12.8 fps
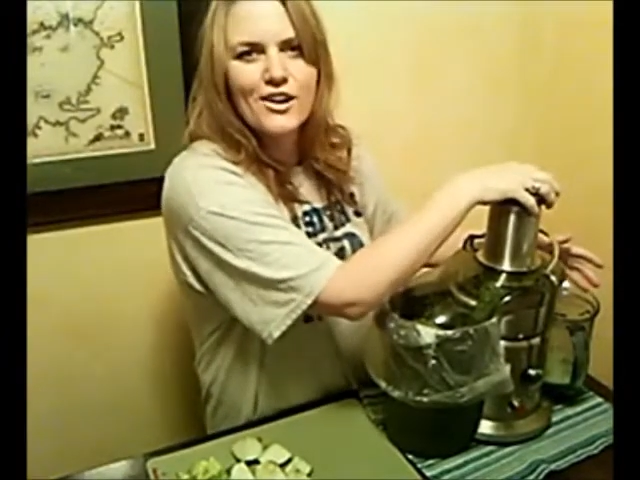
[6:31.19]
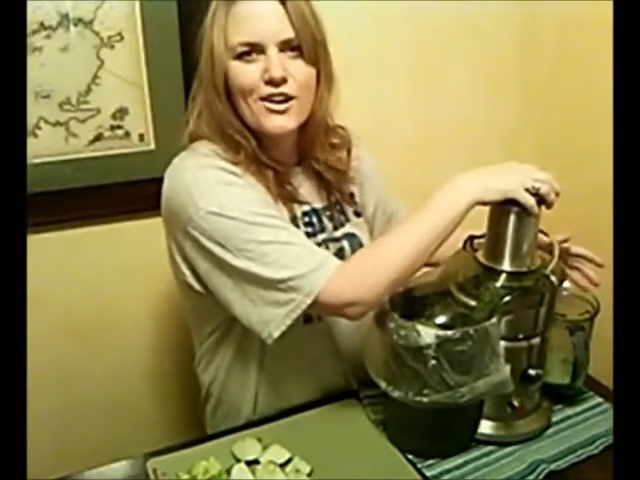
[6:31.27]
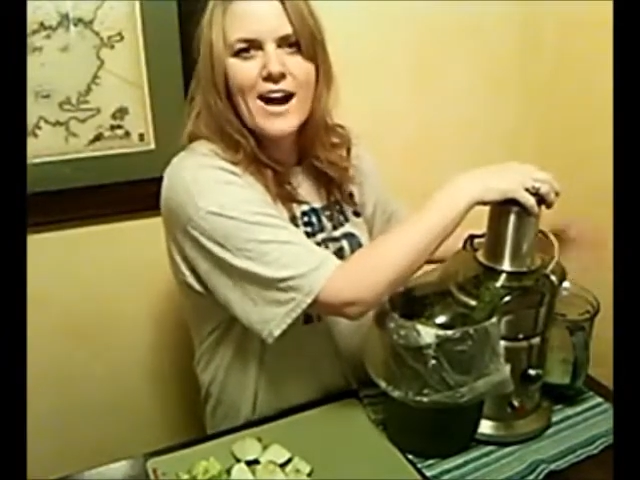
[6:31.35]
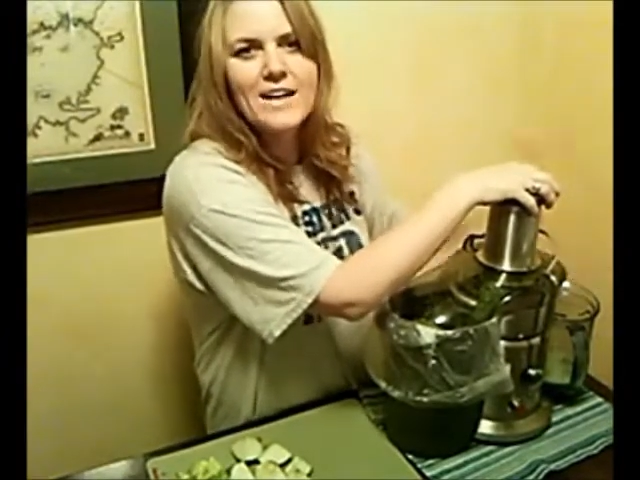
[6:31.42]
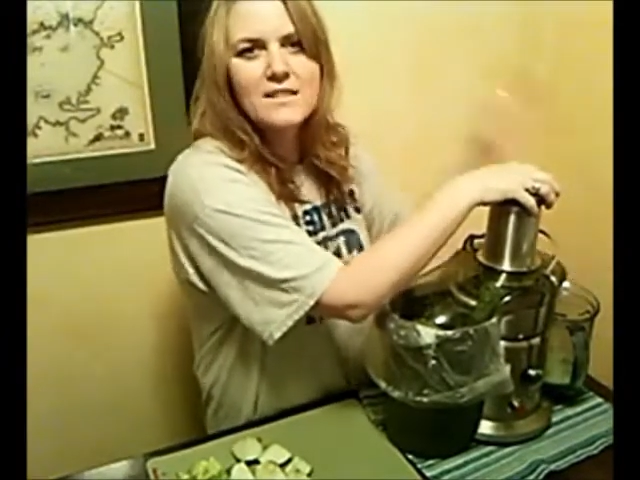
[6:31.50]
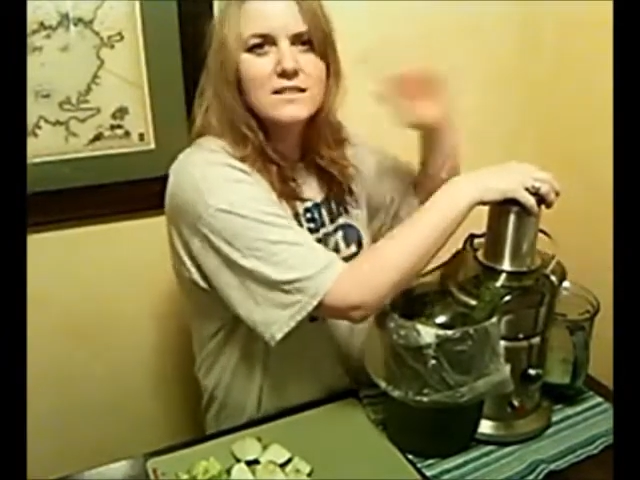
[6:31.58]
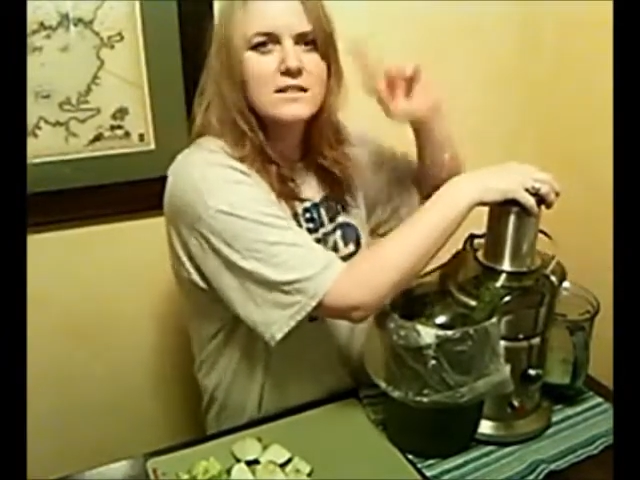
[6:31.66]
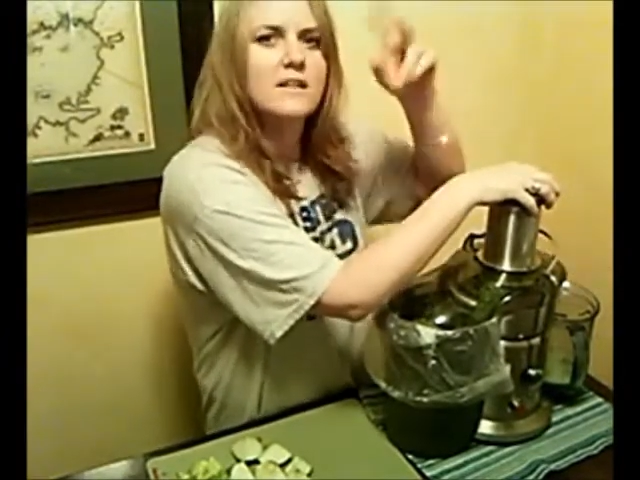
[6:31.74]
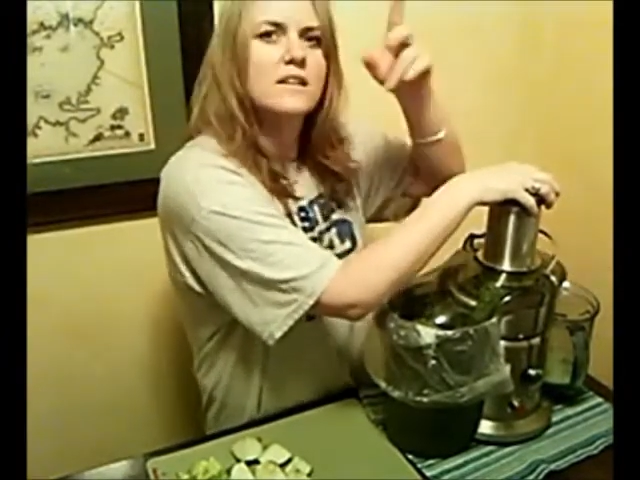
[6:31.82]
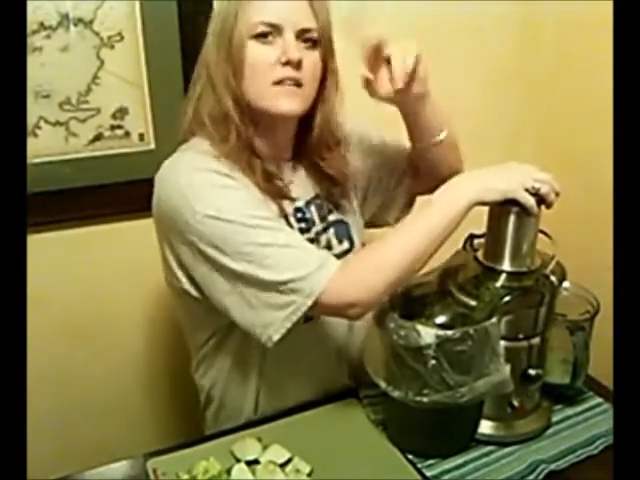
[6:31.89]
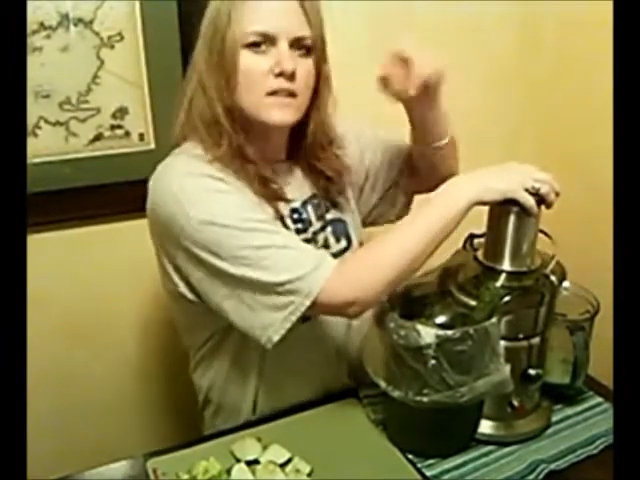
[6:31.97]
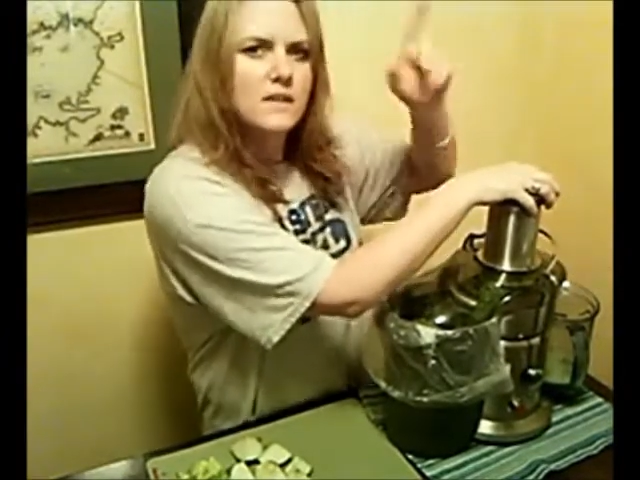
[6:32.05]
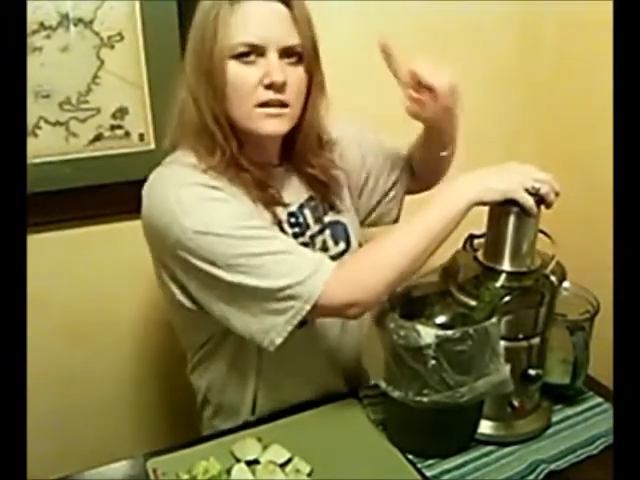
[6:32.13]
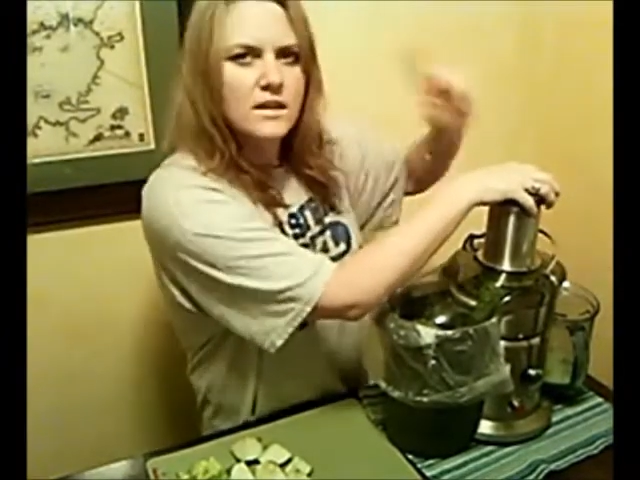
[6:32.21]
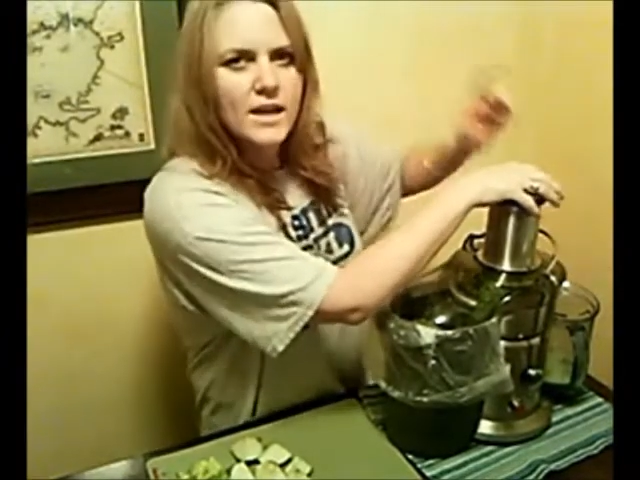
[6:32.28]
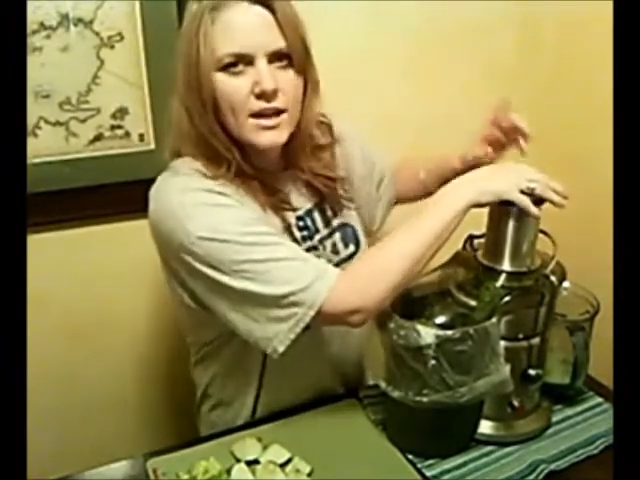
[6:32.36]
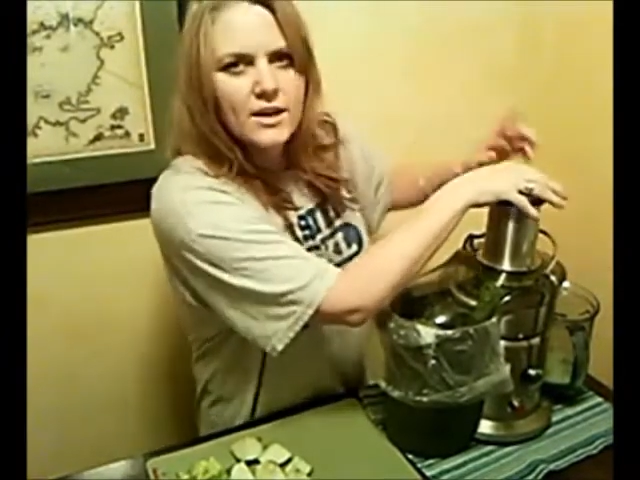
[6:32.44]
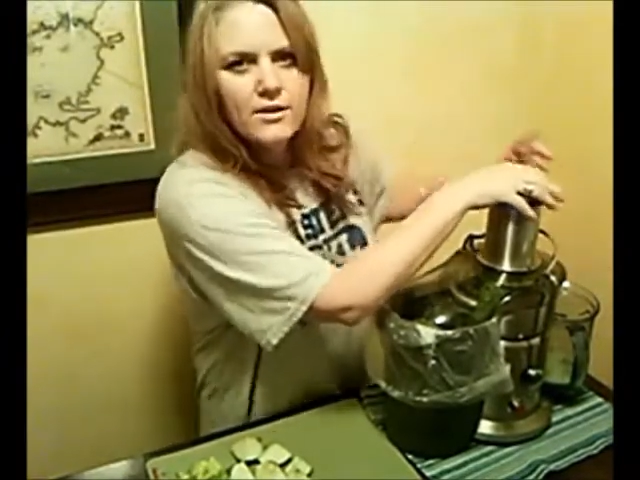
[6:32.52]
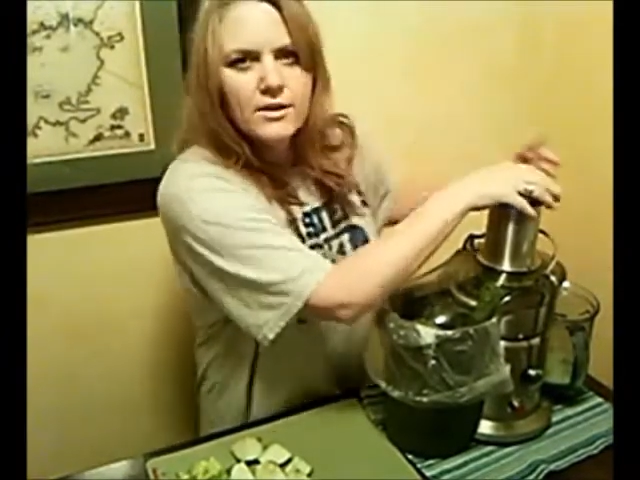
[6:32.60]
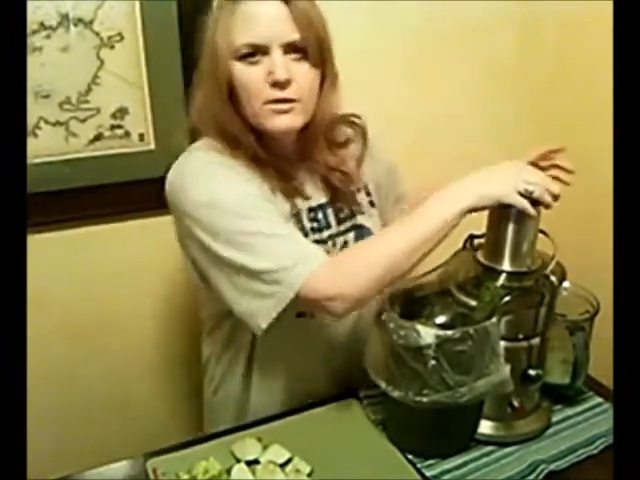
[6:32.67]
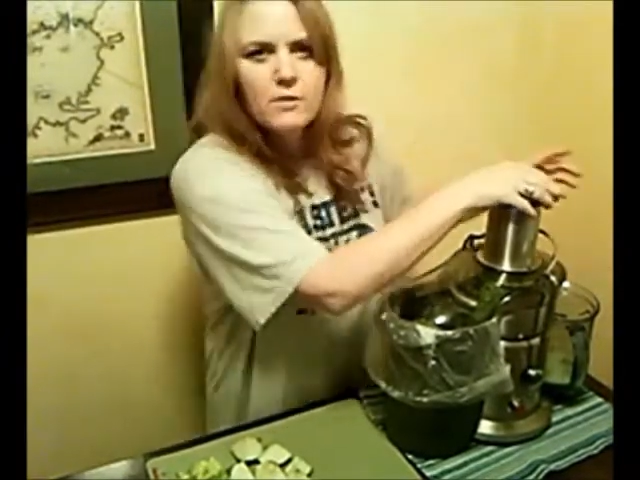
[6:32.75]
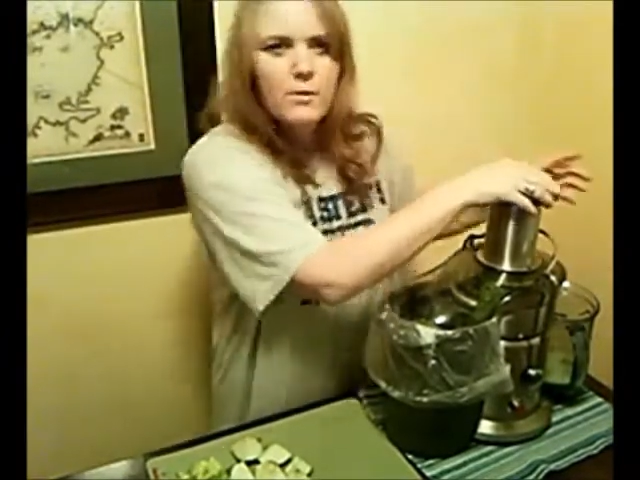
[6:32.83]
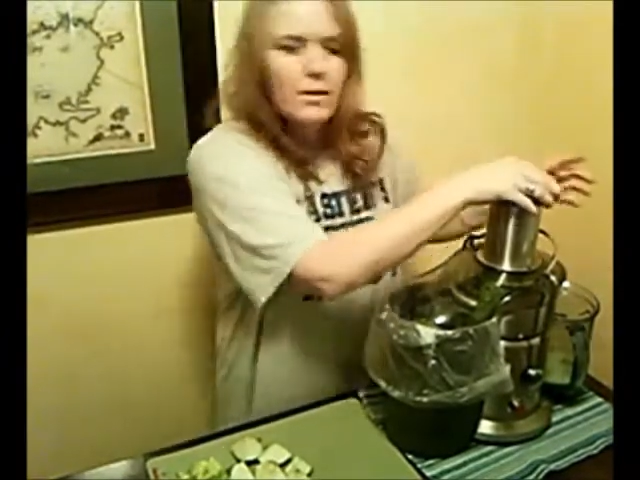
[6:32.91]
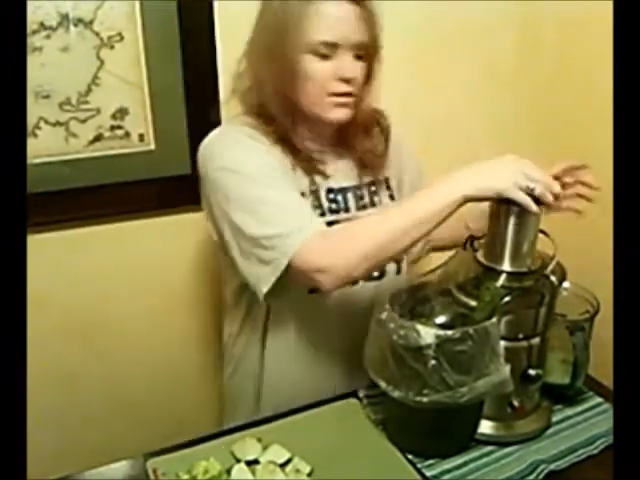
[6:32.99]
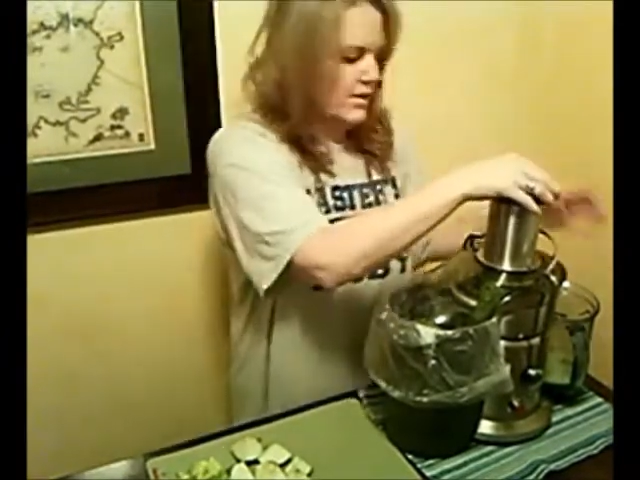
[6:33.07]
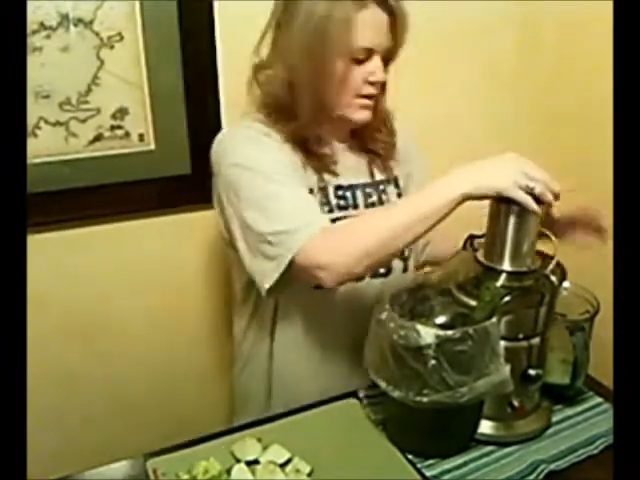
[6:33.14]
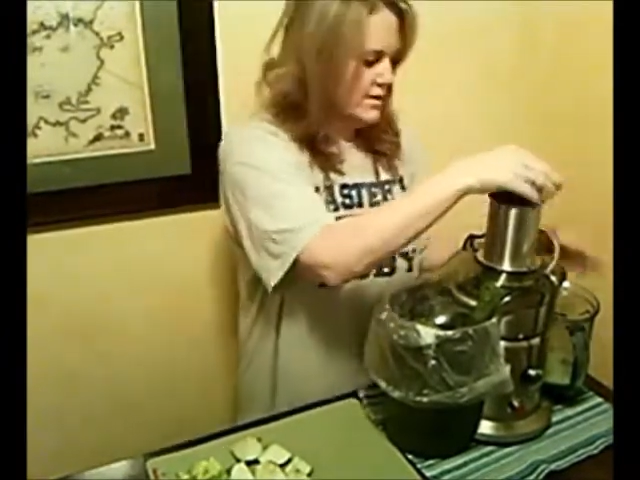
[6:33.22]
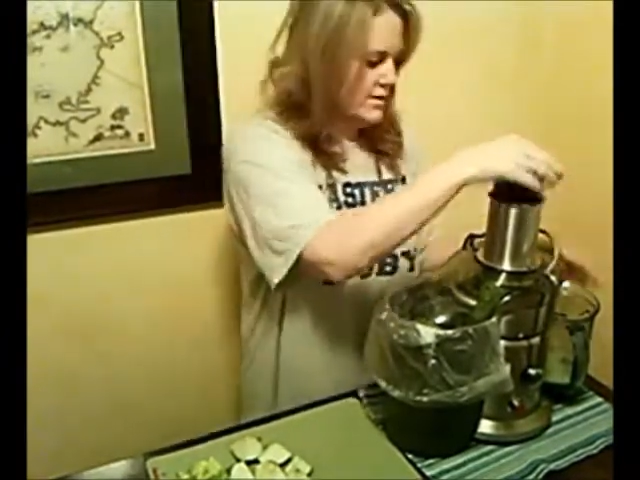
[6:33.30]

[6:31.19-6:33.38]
grass, and I'd agree with both of us.